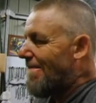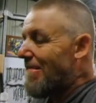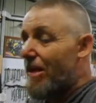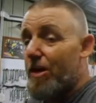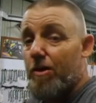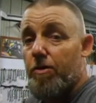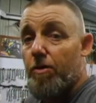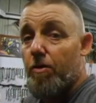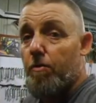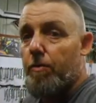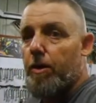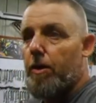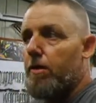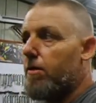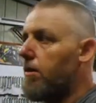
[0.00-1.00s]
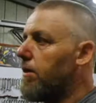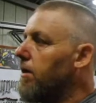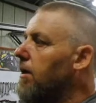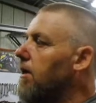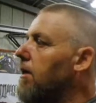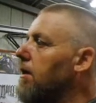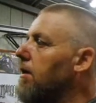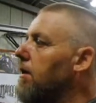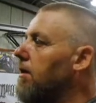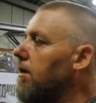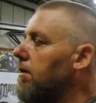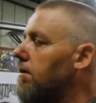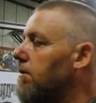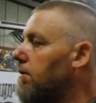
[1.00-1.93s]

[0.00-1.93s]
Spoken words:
yeah, so I went out today, and